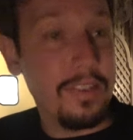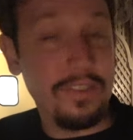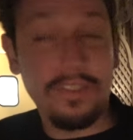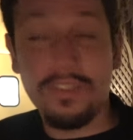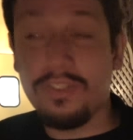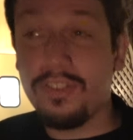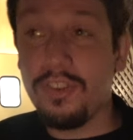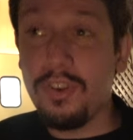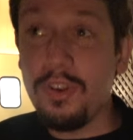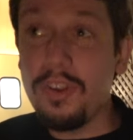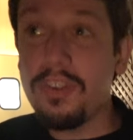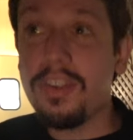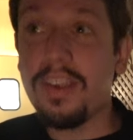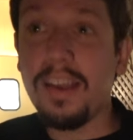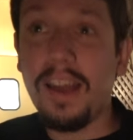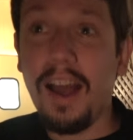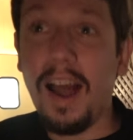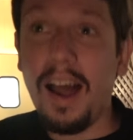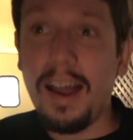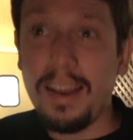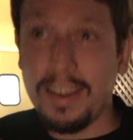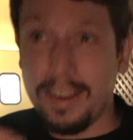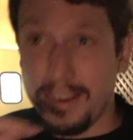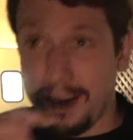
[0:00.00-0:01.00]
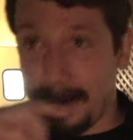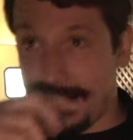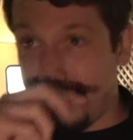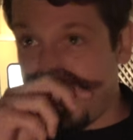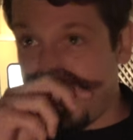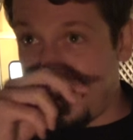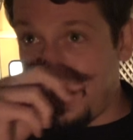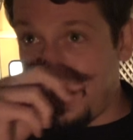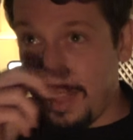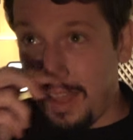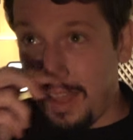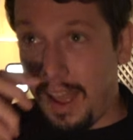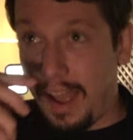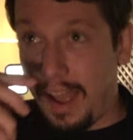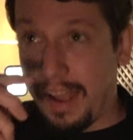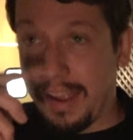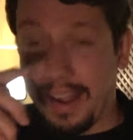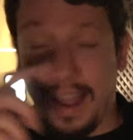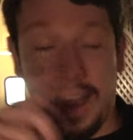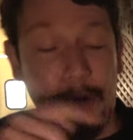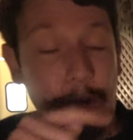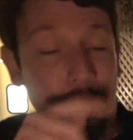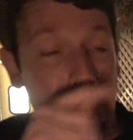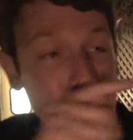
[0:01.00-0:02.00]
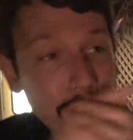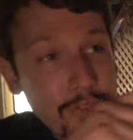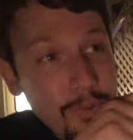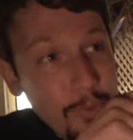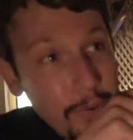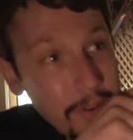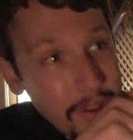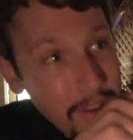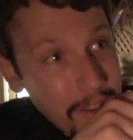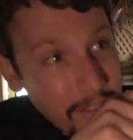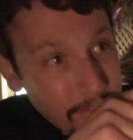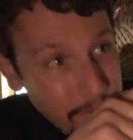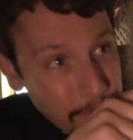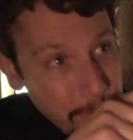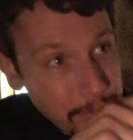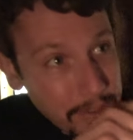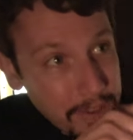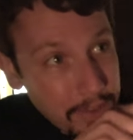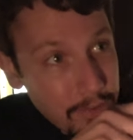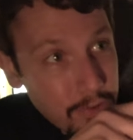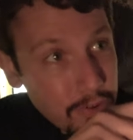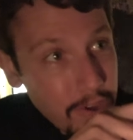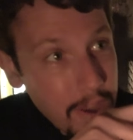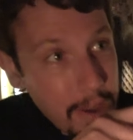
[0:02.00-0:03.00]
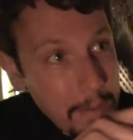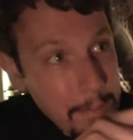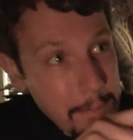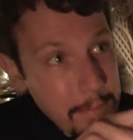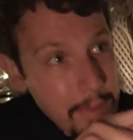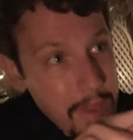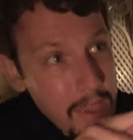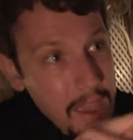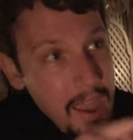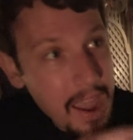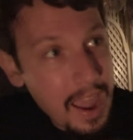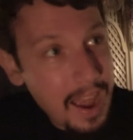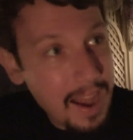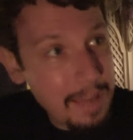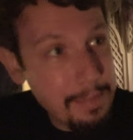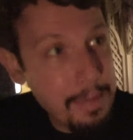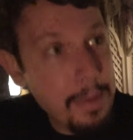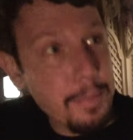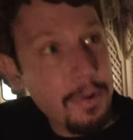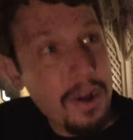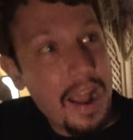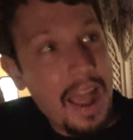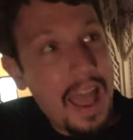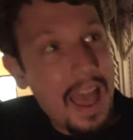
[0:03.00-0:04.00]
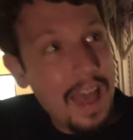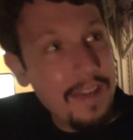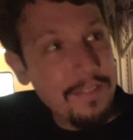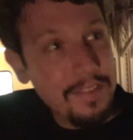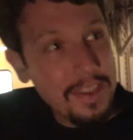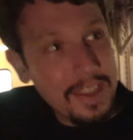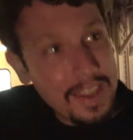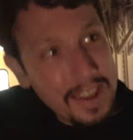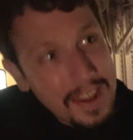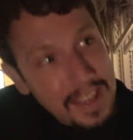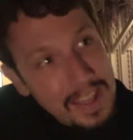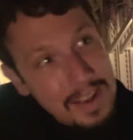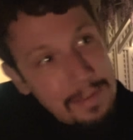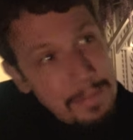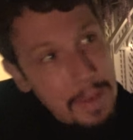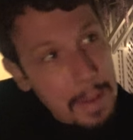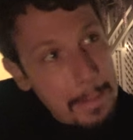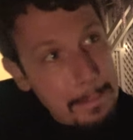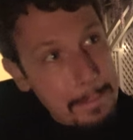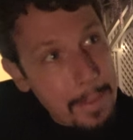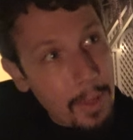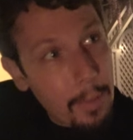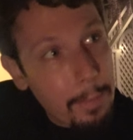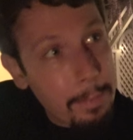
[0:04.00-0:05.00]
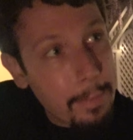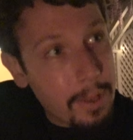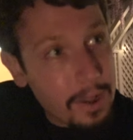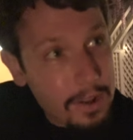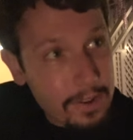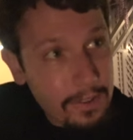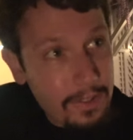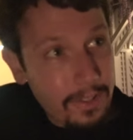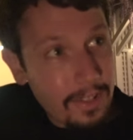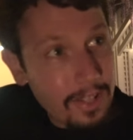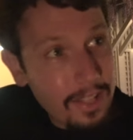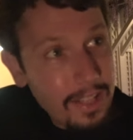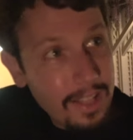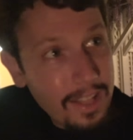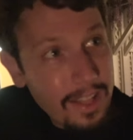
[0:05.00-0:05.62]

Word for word: As soon as I got here, I got one of those toy guns from the gift shop, and I remember having it in my belt buckle